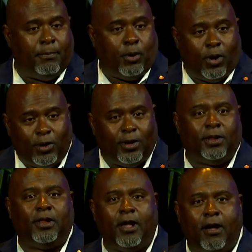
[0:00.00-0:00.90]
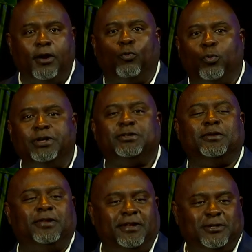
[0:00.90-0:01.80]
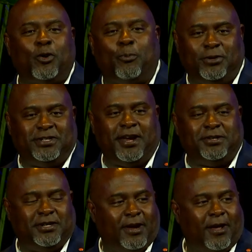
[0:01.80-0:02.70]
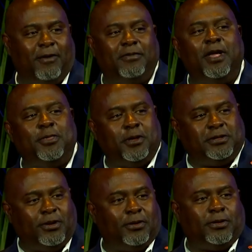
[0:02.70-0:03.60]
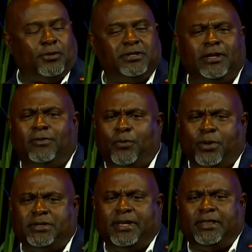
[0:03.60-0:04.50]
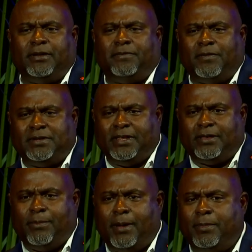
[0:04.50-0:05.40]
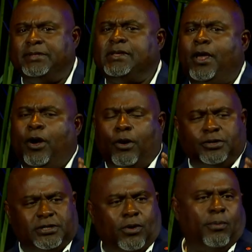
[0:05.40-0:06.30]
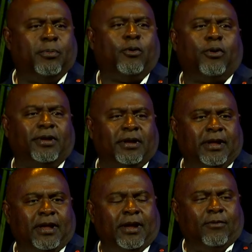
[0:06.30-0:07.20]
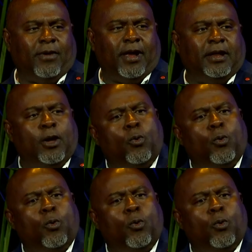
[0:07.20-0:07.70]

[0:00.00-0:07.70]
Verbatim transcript: pull on original interpretation of the 13th, 14th, and 15th Amendments are so important, right?